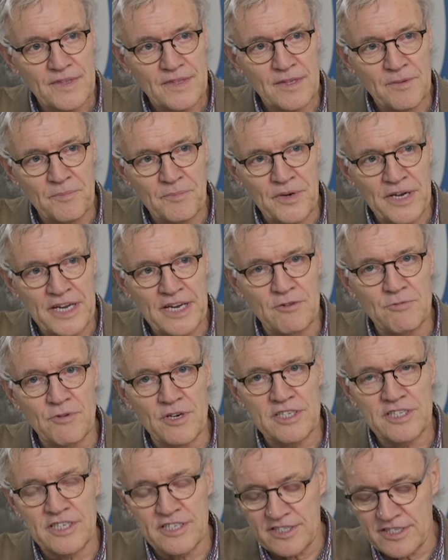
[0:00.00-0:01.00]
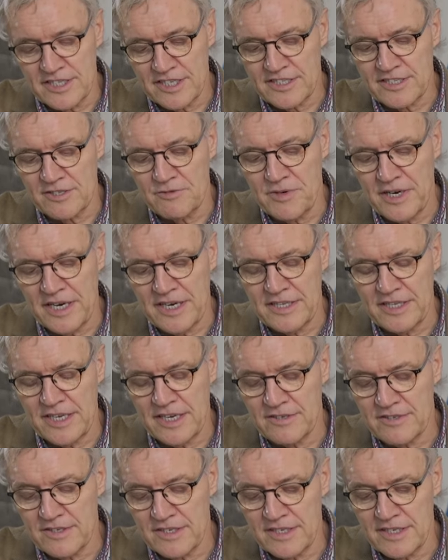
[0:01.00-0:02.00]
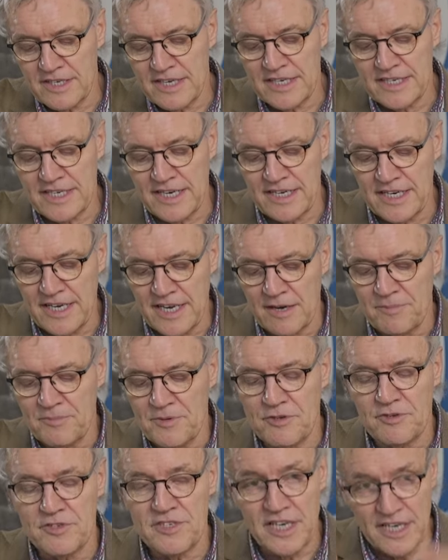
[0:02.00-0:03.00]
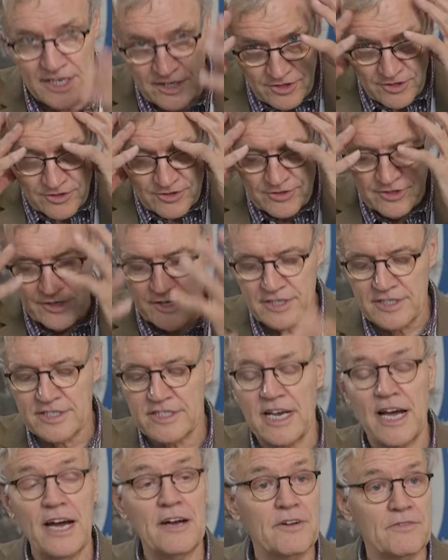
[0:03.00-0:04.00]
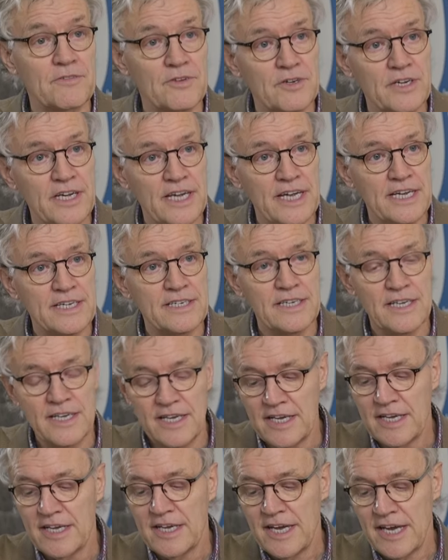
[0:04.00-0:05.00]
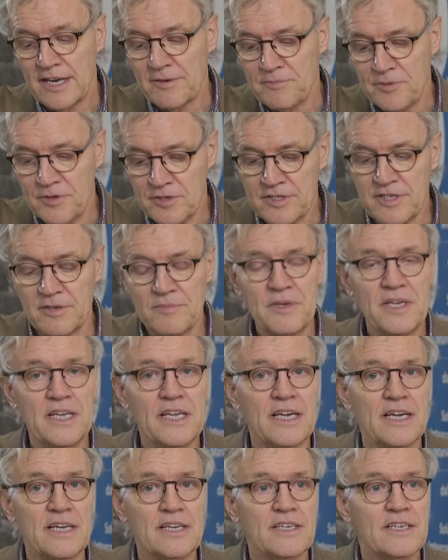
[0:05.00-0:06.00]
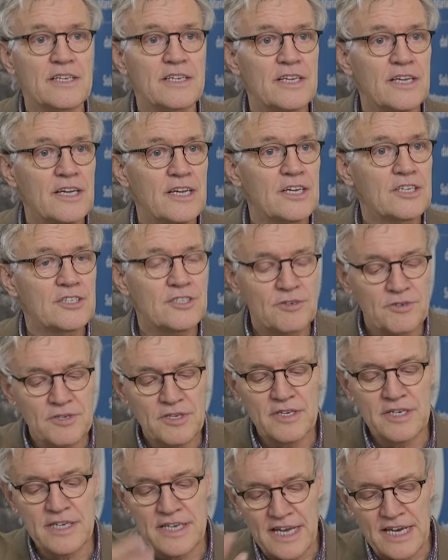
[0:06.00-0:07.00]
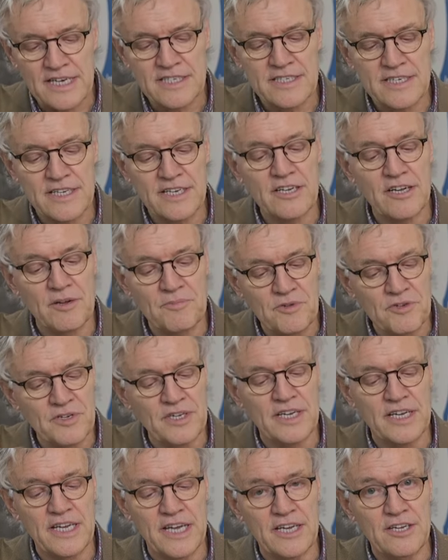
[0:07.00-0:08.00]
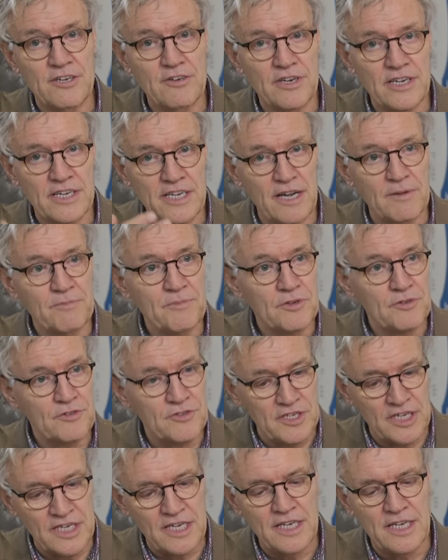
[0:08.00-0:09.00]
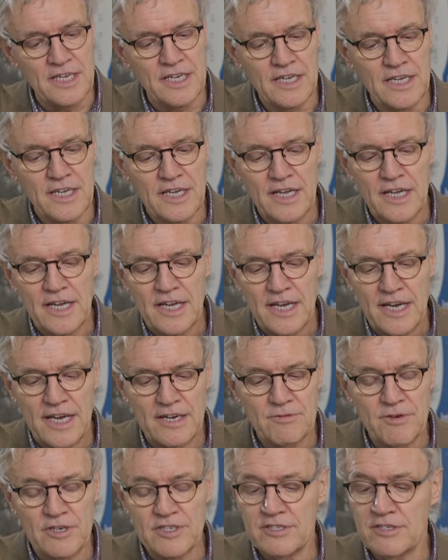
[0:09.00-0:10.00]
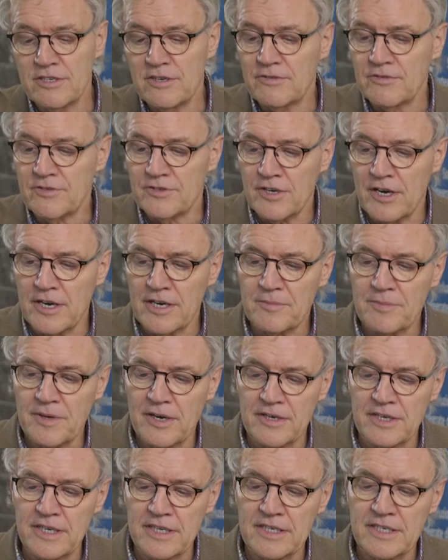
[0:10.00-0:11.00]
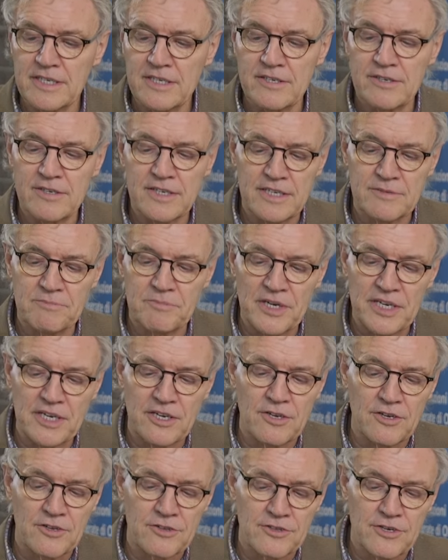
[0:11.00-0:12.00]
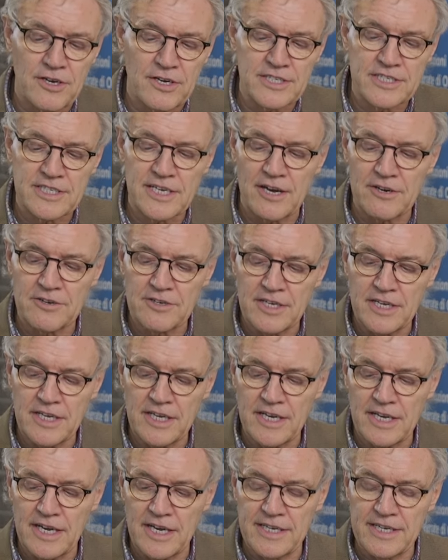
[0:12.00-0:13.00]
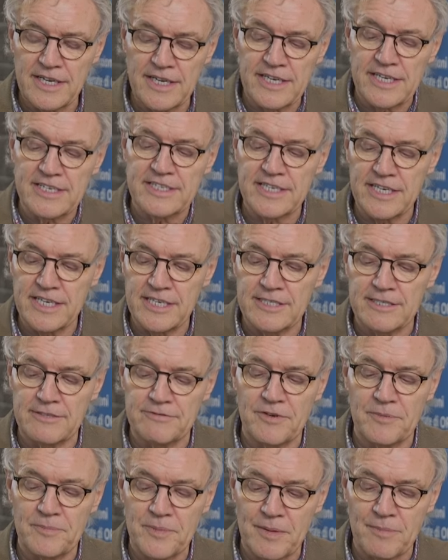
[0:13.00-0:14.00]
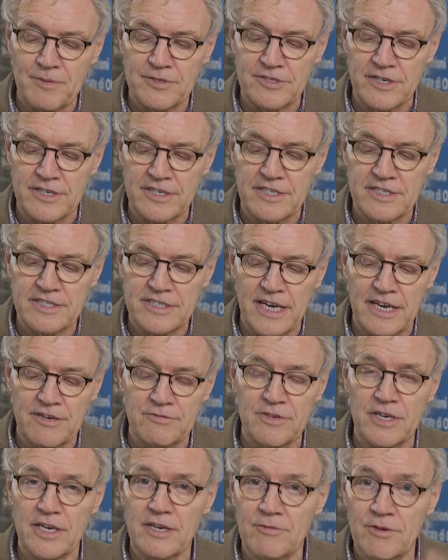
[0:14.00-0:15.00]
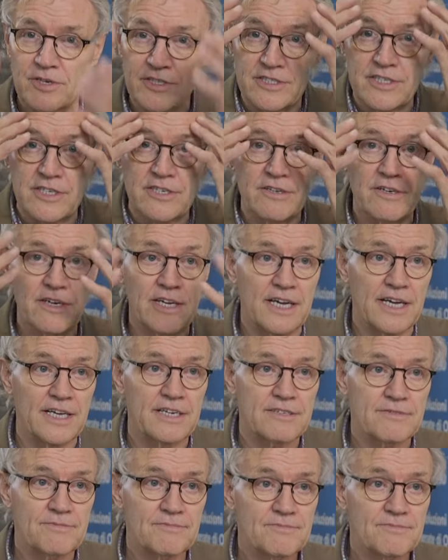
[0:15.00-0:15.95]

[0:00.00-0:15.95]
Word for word: the brain works in such a way that it can help you take your thoughts out of your head and put them here. So you can actually communicate, you can help you think, and once you have thought about it, you can bring your thoughts out here, and then it's easier for people to understand really what's in your head.